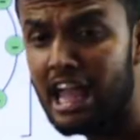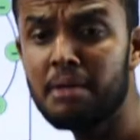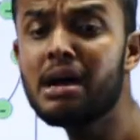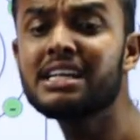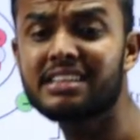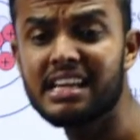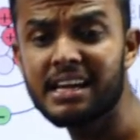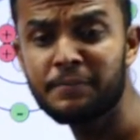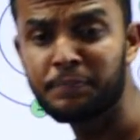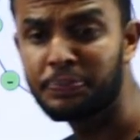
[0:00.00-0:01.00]
Hema, it's
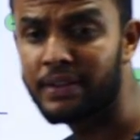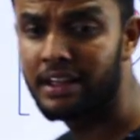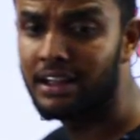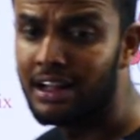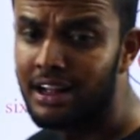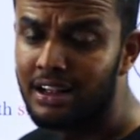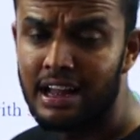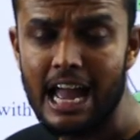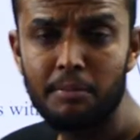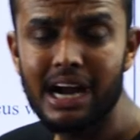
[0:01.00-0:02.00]

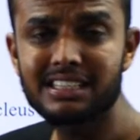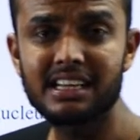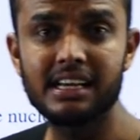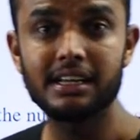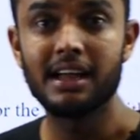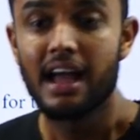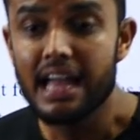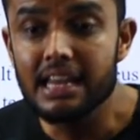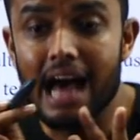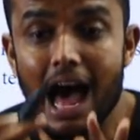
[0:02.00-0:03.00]
clear.
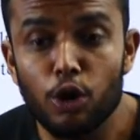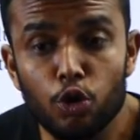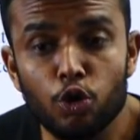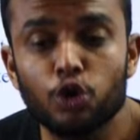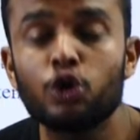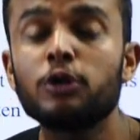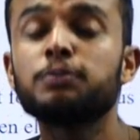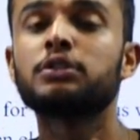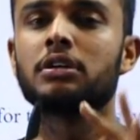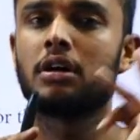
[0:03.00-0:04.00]
In
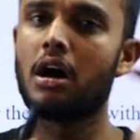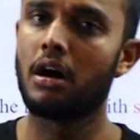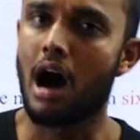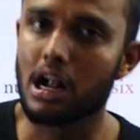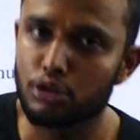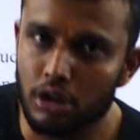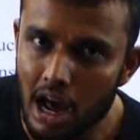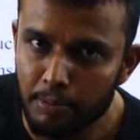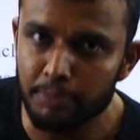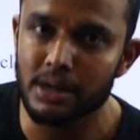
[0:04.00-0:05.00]
allotropes, also
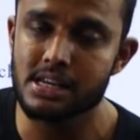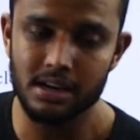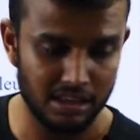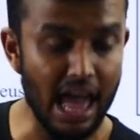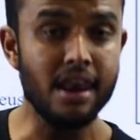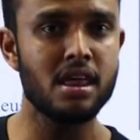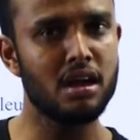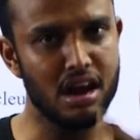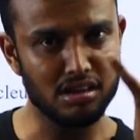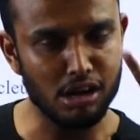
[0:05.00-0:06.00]
carbon present. Then,
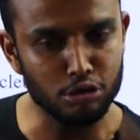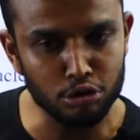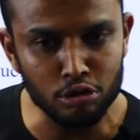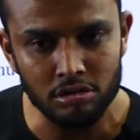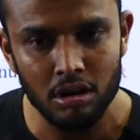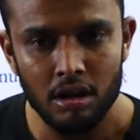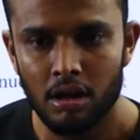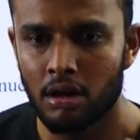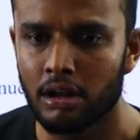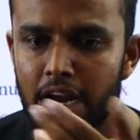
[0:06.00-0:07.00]
it also shows
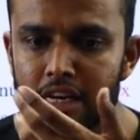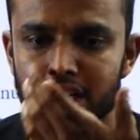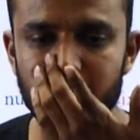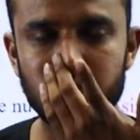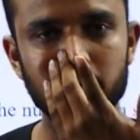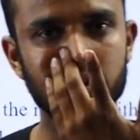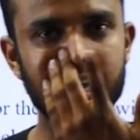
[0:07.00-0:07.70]
ketination.